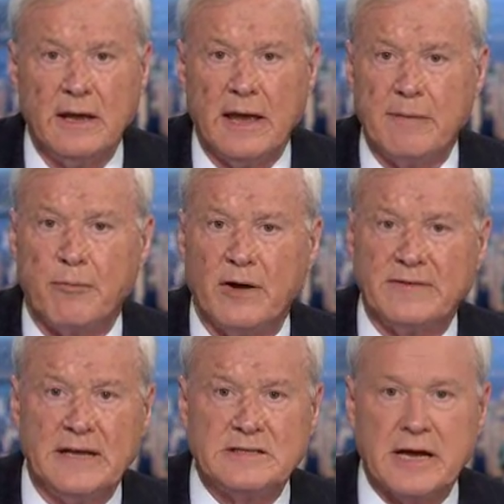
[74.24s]
and
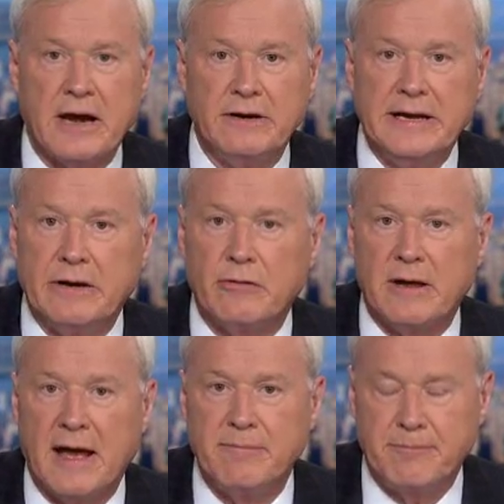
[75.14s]
bought the entire
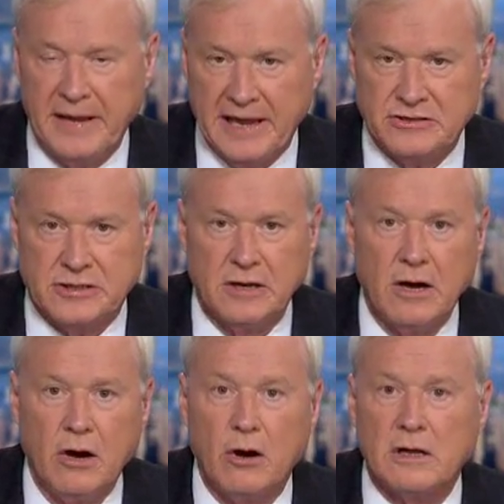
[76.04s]
neocon pitch,
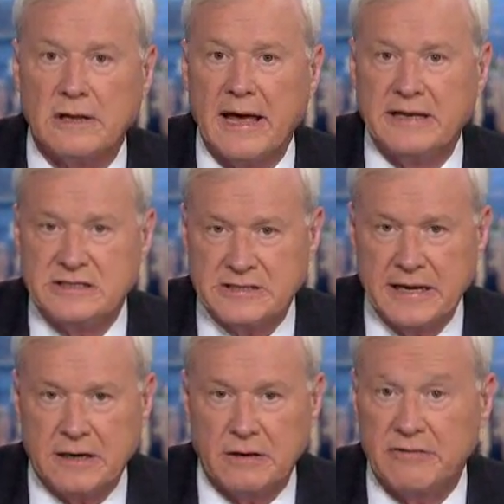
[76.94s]
hook, line, and
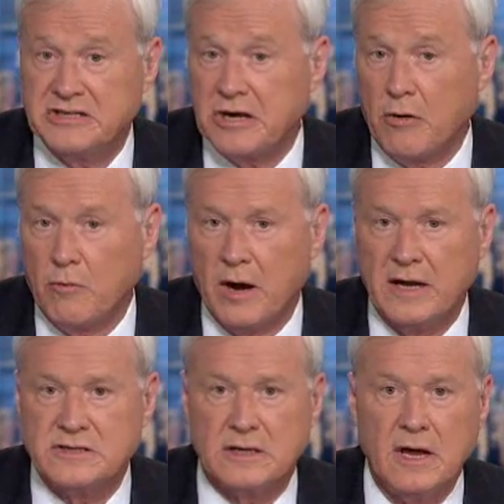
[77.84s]
sinker. The result
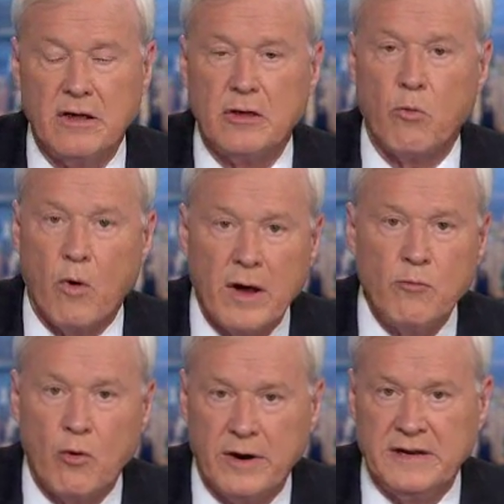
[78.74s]
was the
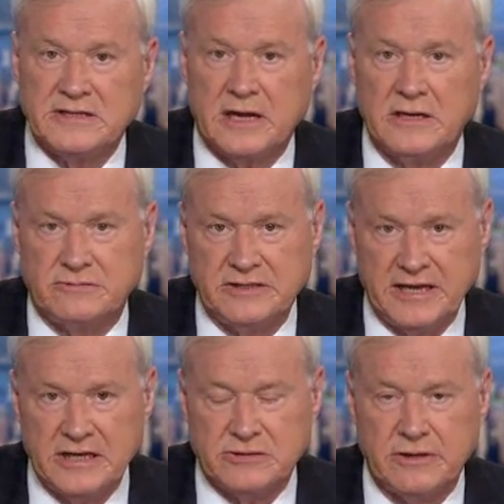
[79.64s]
one war in this country's
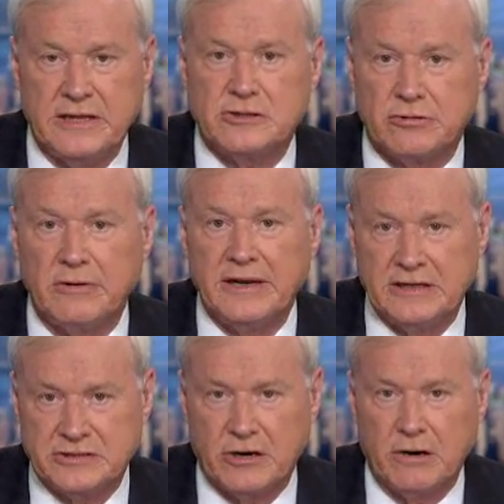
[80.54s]
history that truly
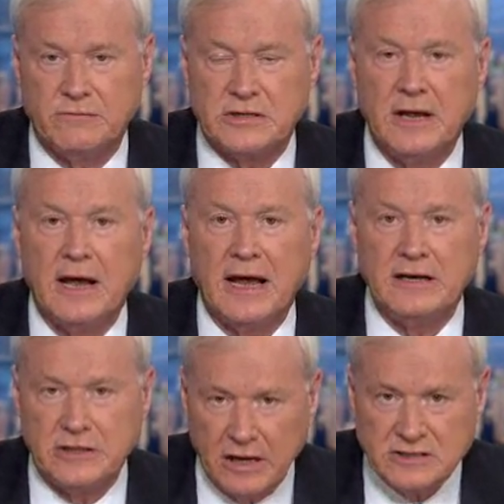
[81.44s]
deserves
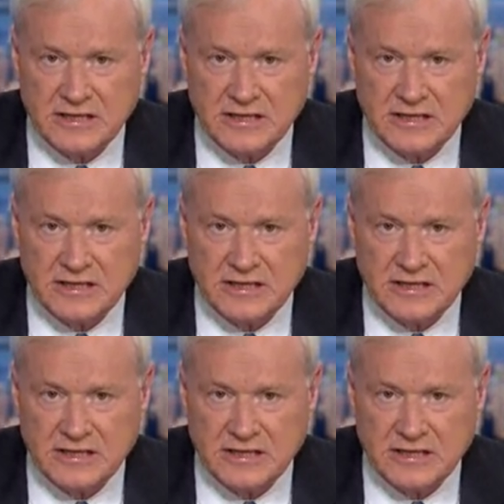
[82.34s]
a dunce